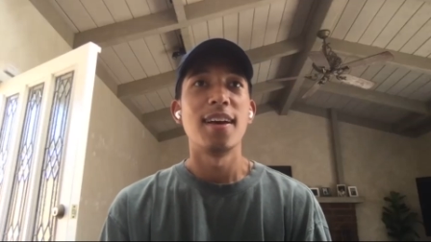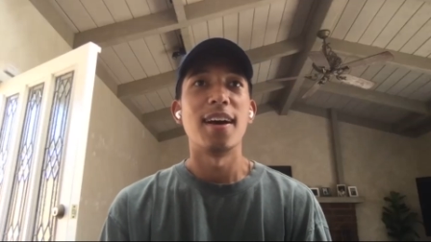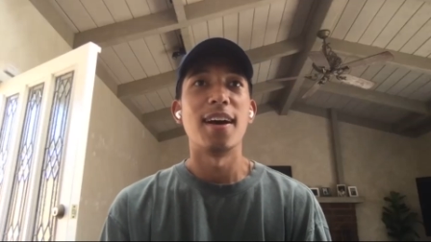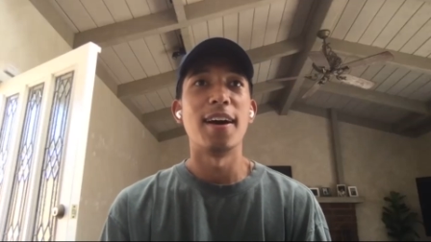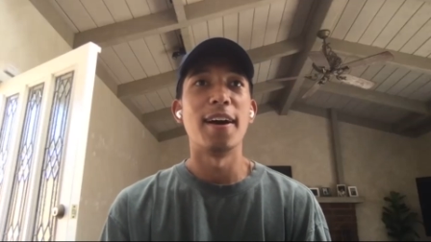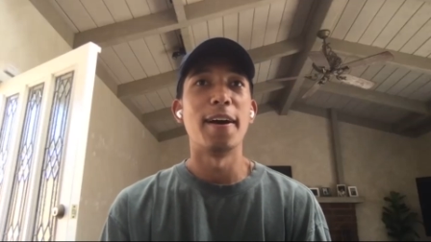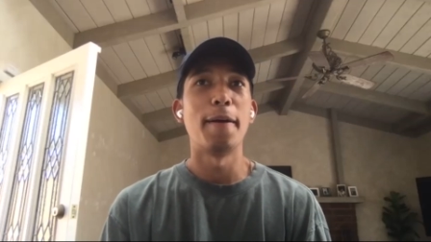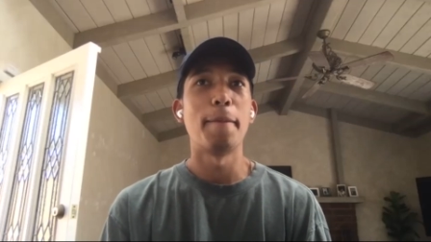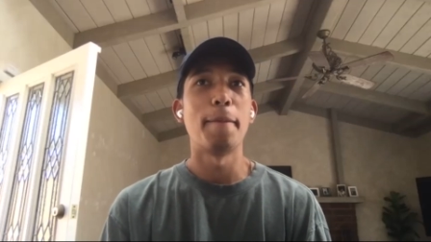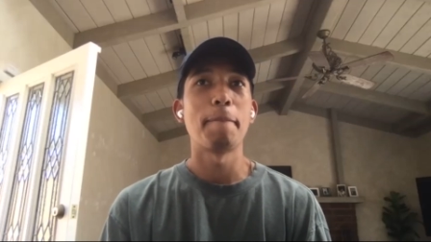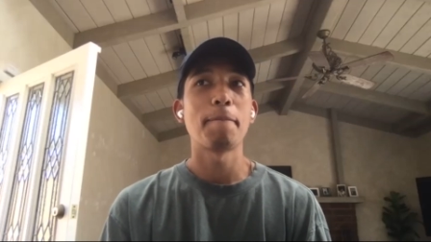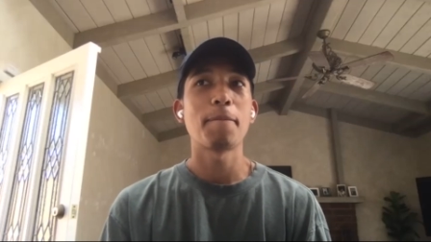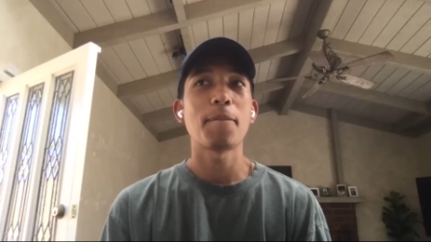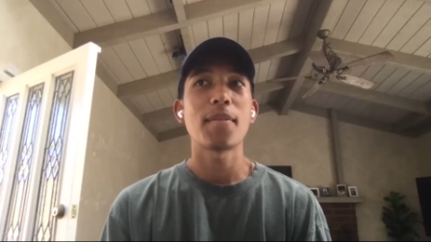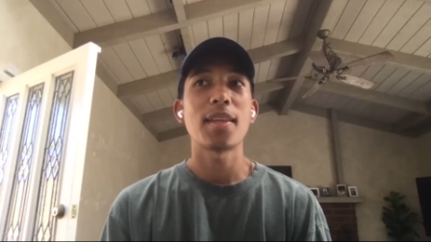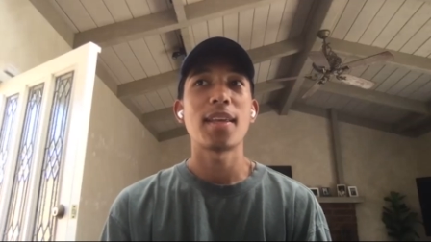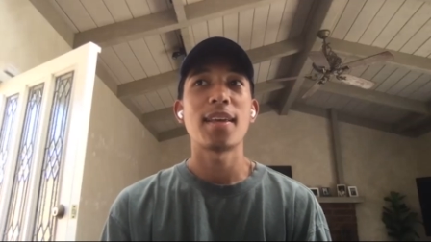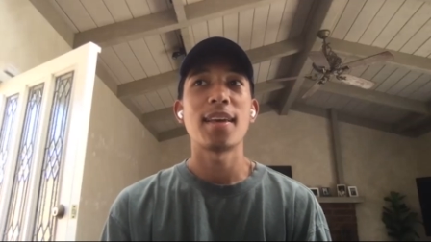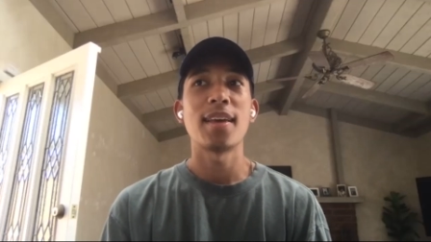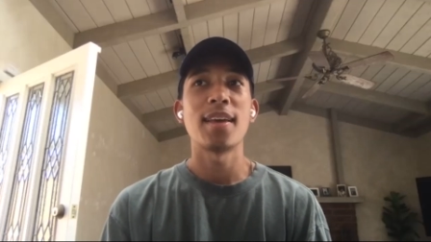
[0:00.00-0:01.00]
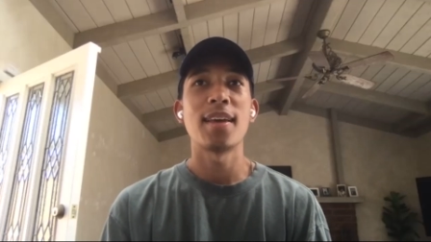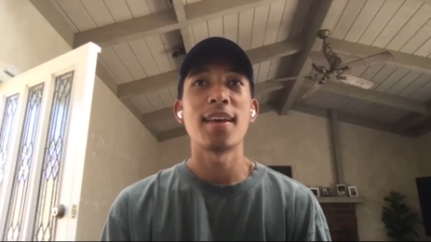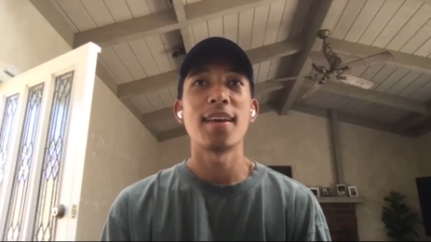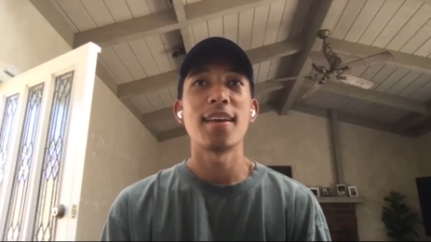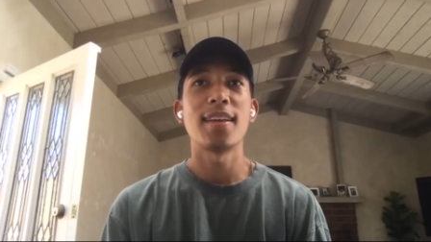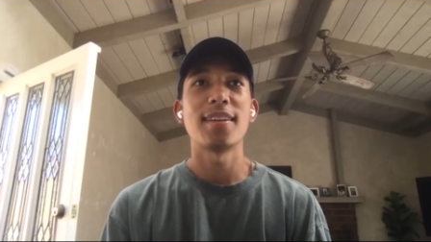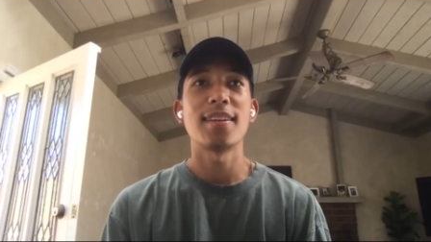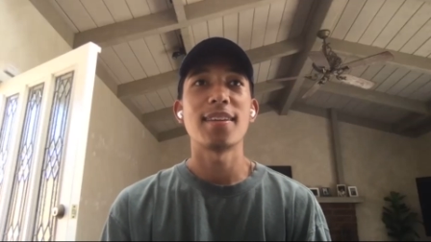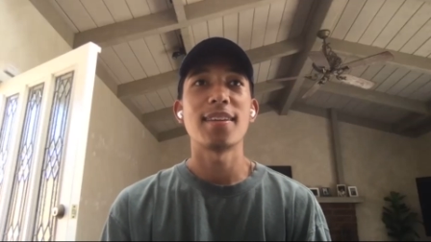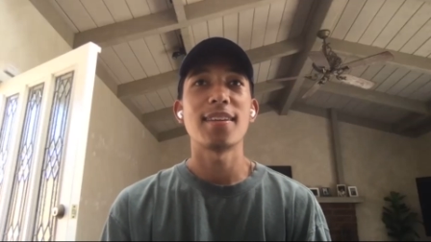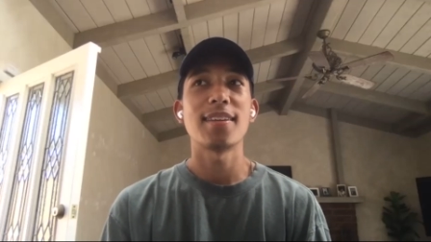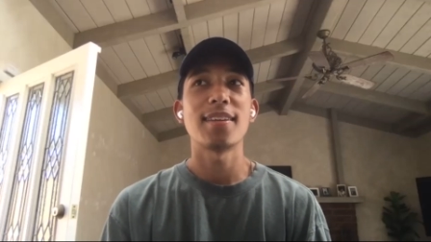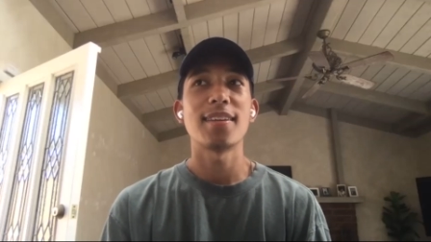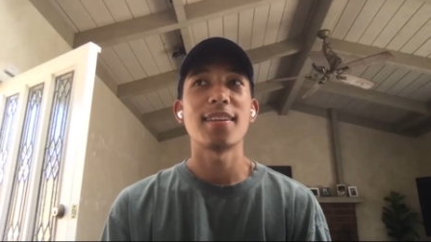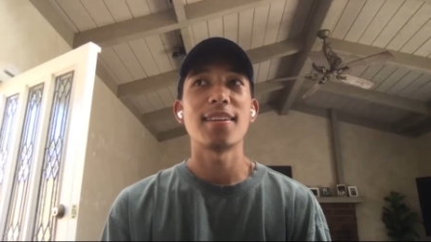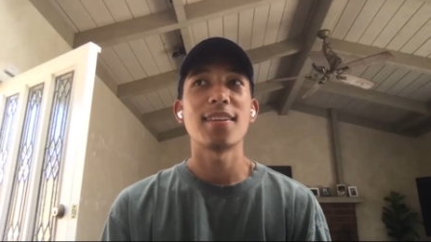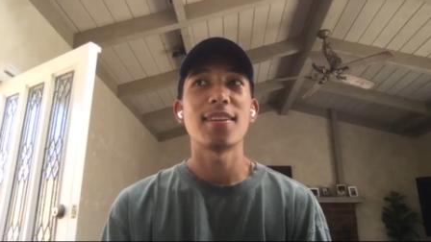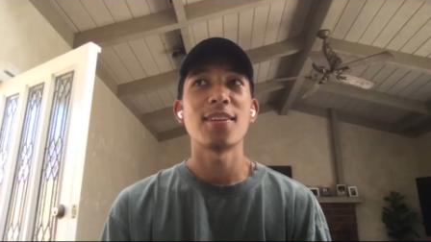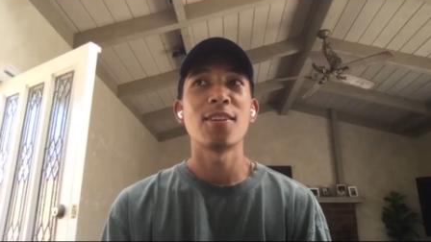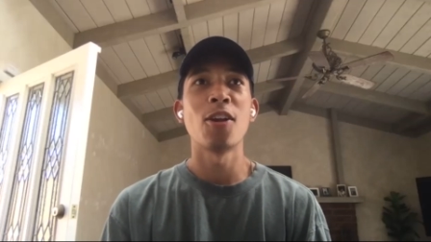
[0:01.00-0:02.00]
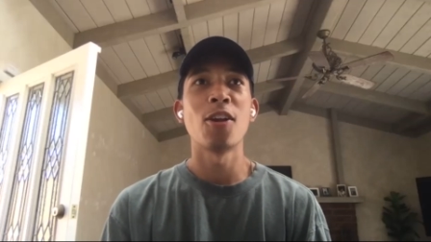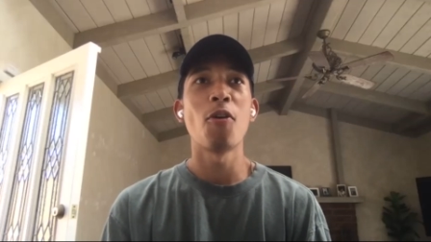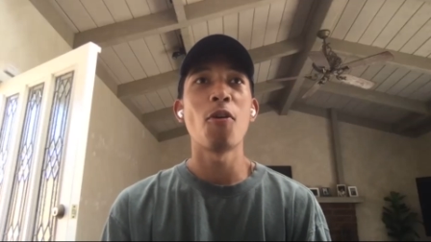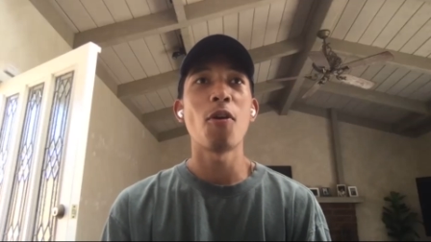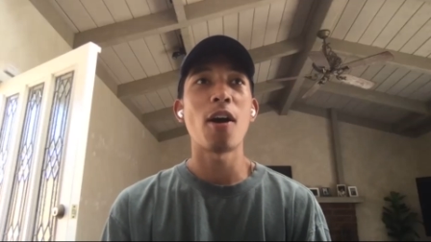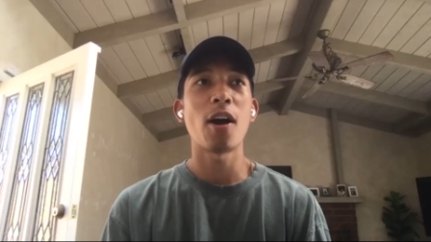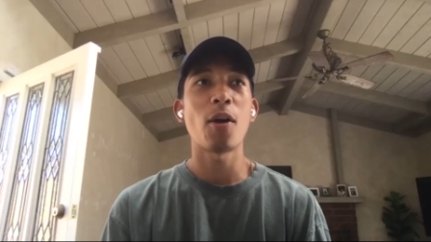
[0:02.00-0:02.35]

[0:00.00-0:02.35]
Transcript: And, you know,